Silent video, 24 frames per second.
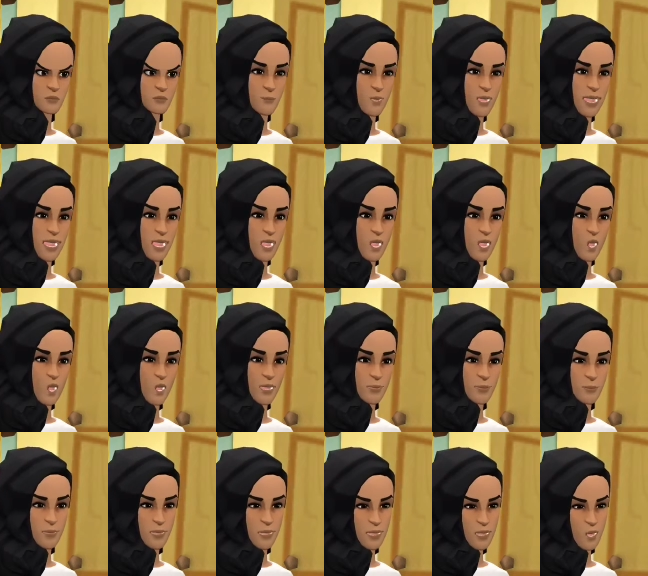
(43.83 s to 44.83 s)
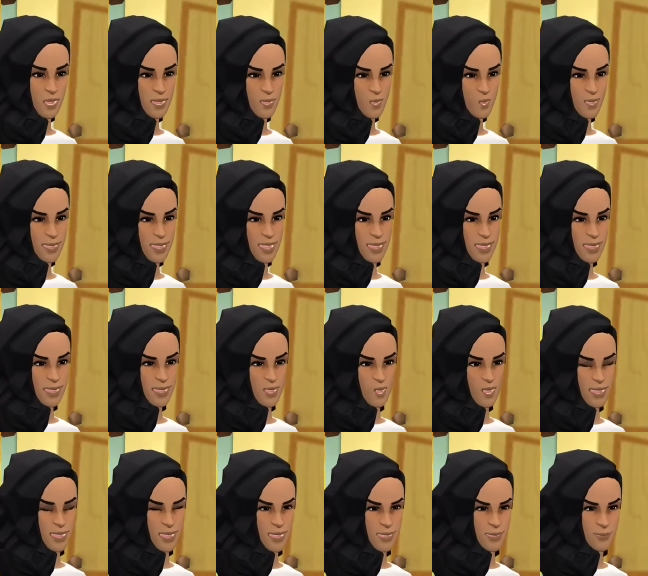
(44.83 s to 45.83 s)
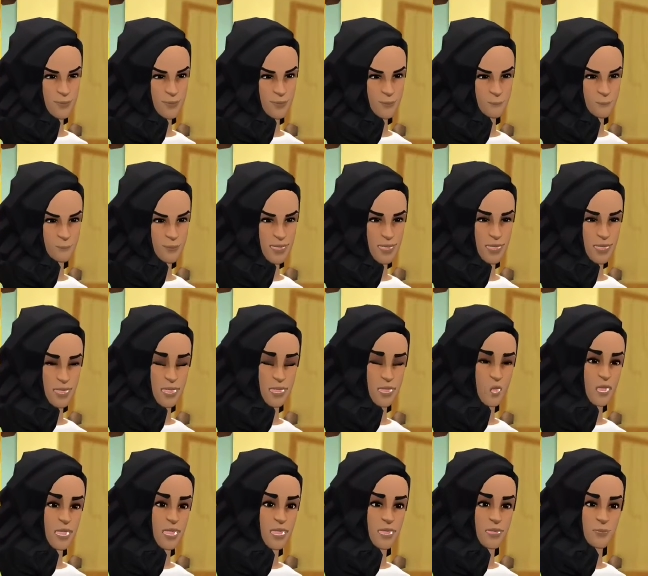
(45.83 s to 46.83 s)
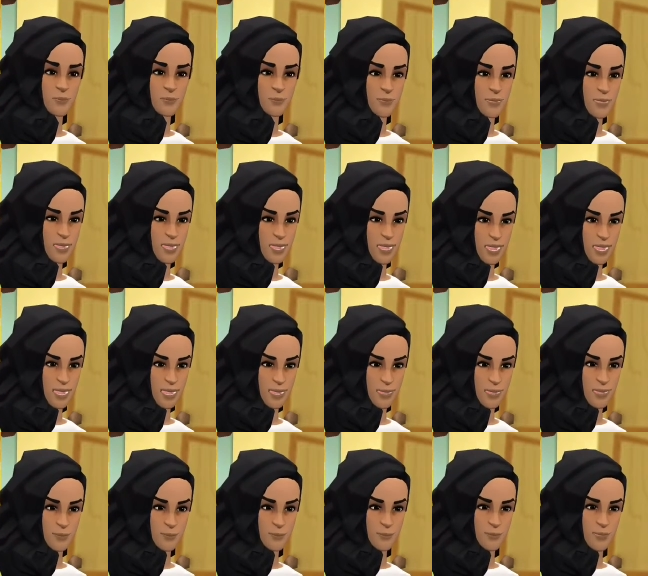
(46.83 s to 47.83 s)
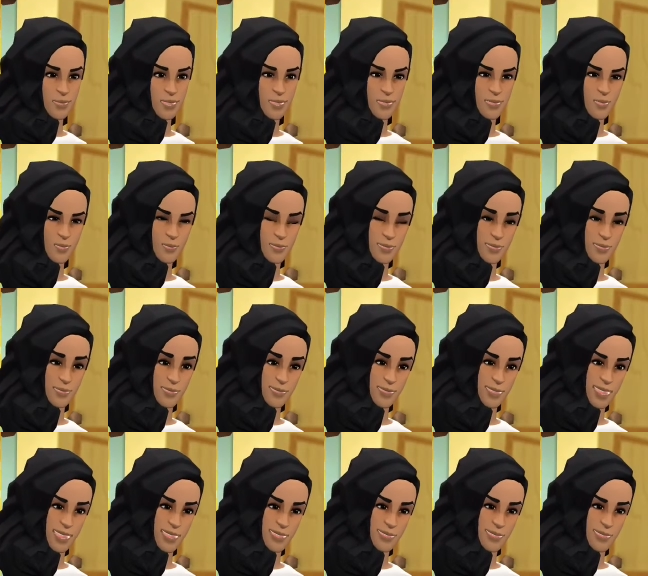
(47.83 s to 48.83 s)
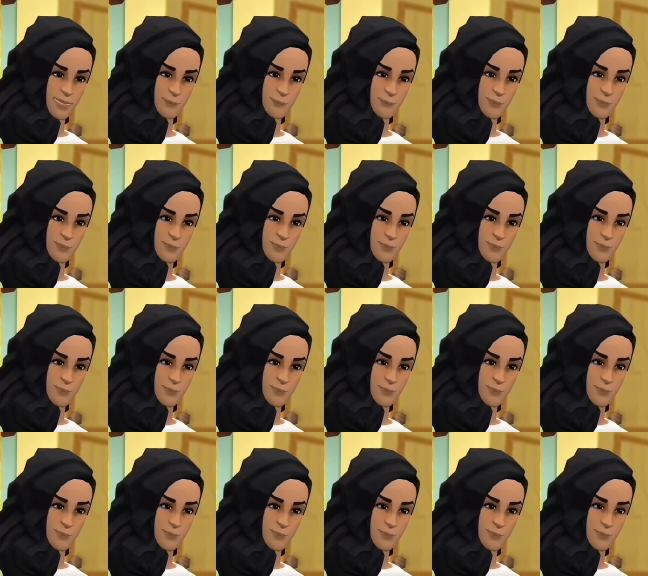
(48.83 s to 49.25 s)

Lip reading: Wow, that was really quick. But anyway, next, exercising time.